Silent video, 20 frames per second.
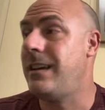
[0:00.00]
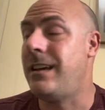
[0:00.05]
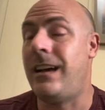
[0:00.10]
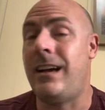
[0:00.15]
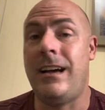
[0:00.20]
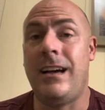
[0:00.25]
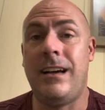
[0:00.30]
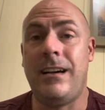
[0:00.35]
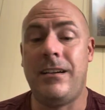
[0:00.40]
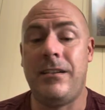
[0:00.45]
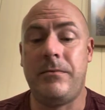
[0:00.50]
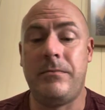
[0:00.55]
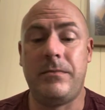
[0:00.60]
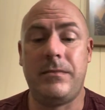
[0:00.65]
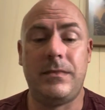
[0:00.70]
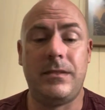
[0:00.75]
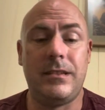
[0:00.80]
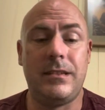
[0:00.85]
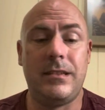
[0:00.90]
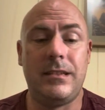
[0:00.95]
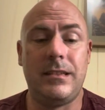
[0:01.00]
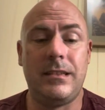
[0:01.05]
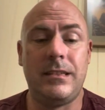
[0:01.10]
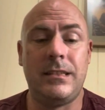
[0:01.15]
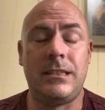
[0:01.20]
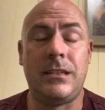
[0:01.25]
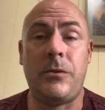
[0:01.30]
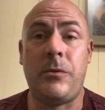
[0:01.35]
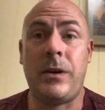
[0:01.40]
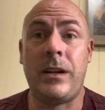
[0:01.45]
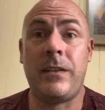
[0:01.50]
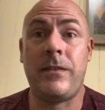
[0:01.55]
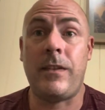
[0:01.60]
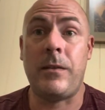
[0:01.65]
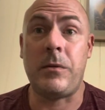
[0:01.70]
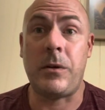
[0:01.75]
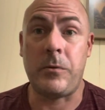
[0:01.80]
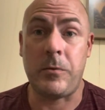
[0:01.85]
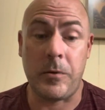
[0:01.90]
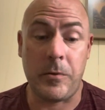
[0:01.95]
So when I
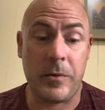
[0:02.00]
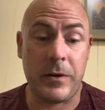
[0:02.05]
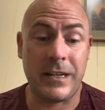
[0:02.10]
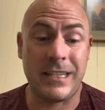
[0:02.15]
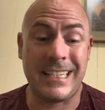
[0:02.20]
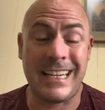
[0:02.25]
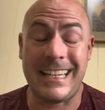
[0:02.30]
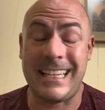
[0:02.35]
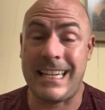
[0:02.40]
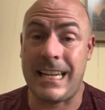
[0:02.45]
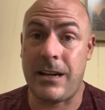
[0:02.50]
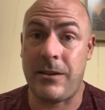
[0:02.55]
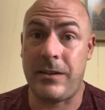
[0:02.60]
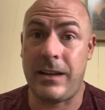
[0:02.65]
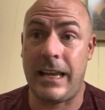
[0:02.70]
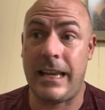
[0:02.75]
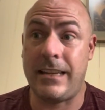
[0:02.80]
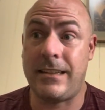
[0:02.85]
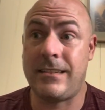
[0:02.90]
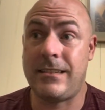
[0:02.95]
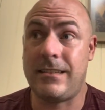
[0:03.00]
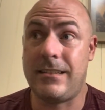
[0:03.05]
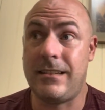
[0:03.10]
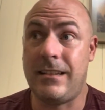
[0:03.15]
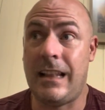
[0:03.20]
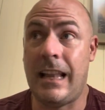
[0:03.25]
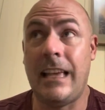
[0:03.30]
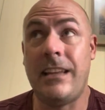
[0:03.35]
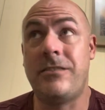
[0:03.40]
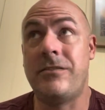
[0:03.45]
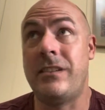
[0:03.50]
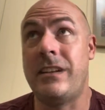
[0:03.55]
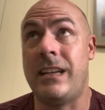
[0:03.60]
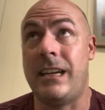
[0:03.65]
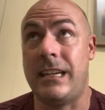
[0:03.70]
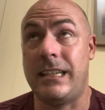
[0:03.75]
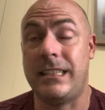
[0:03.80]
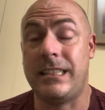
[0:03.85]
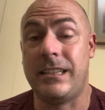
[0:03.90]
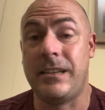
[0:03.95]
find my mum up on a Saturday now, it's later at
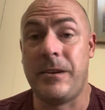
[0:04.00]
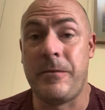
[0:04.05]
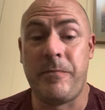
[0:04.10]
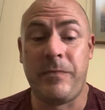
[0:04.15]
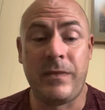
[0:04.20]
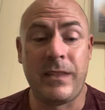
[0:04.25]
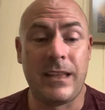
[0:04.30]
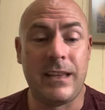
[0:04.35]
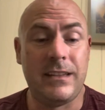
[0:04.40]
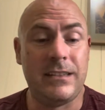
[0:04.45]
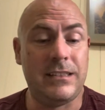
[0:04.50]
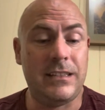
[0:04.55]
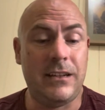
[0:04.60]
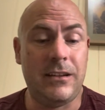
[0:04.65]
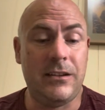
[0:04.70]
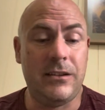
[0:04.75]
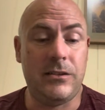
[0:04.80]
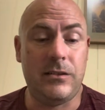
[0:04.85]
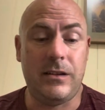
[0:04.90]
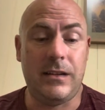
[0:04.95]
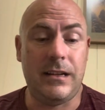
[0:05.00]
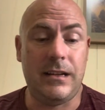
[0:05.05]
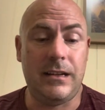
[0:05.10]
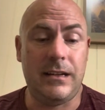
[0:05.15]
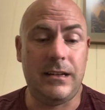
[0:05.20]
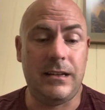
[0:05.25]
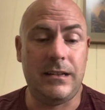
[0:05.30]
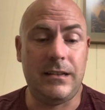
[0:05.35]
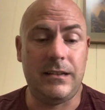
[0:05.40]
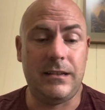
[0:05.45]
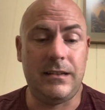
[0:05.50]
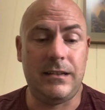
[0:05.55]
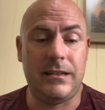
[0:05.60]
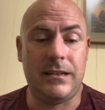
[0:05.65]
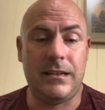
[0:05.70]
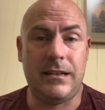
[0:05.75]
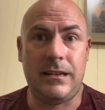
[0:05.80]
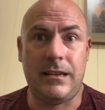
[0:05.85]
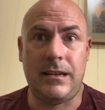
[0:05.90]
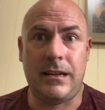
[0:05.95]
night. So
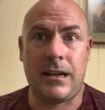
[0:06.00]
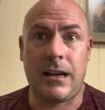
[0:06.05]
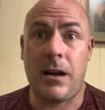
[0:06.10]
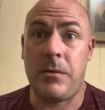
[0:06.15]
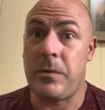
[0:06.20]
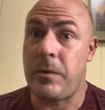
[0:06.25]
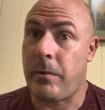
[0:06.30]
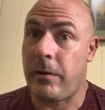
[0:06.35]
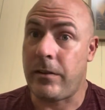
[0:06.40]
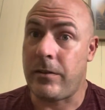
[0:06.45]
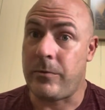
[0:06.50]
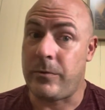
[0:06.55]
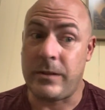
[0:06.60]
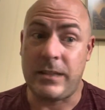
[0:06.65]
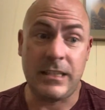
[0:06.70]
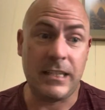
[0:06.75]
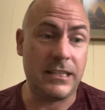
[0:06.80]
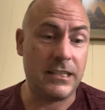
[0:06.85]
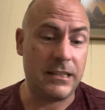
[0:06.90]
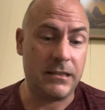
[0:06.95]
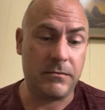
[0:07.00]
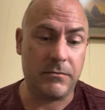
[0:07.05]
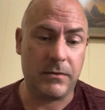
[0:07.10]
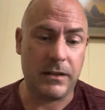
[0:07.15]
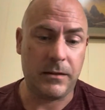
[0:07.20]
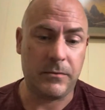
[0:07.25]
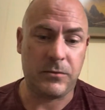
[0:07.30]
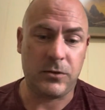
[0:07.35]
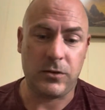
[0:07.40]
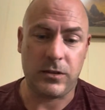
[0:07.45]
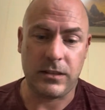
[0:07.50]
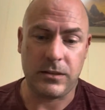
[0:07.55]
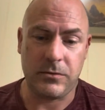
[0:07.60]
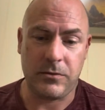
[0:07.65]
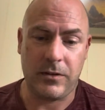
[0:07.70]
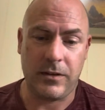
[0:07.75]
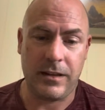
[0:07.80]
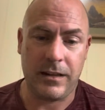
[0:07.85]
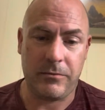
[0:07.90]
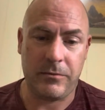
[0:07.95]
I can't be bothered with stitching while I'm talking to
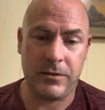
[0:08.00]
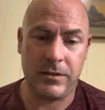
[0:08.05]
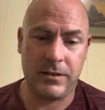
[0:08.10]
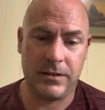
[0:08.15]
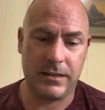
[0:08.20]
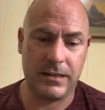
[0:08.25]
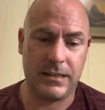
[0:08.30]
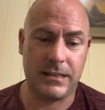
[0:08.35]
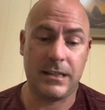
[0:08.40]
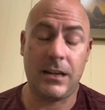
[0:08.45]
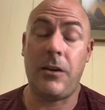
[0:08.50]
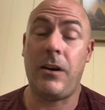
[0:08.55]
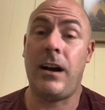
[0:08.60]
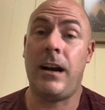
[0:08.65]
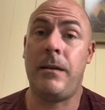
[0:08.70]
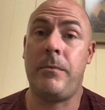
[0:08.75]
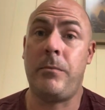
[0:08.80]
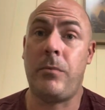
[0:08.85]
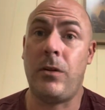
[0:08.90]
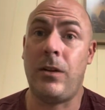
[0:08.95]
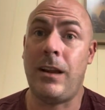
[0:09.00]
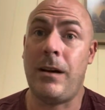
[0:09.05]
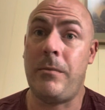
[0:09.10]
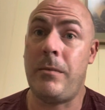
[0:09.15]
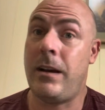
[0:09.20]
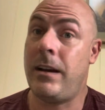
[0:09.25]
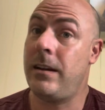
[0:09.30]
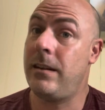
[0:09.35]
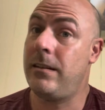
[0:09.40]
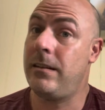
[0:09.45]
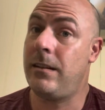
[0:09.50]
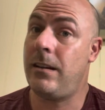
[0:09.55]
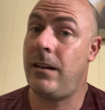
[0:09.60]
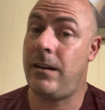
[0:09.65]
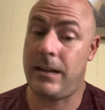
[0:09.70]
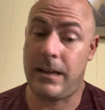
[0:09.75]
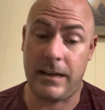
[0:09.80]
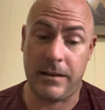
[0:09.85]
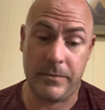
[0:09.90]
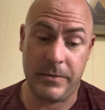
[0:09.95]
her on that one. So I pull out my
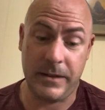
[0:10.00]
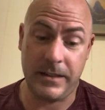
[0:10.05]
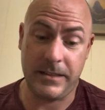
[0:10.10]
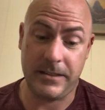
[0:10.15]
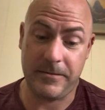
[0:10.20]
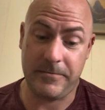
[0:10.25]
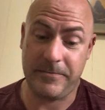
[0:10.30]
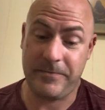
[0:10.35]
hard hanger piece.